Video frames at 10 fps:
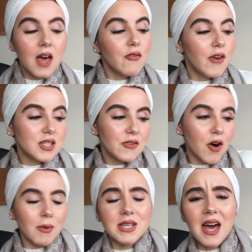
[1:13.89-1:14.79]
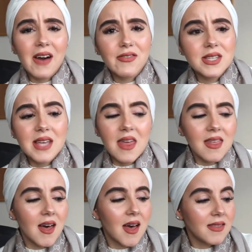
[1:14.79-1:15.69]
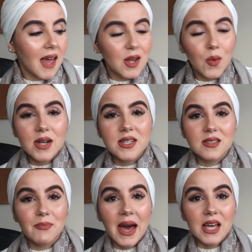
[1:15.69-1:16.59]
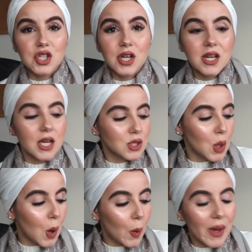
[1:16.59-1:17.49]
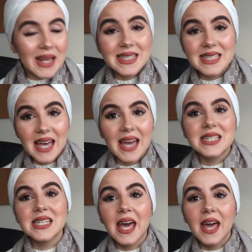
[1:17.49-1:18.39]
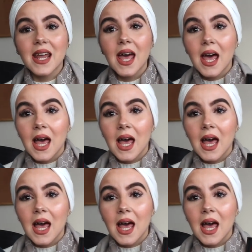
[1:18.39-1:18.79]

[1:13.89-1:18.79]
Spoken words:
First and foremost, I have to say that Daniel Wellington's packaging is always 10/10.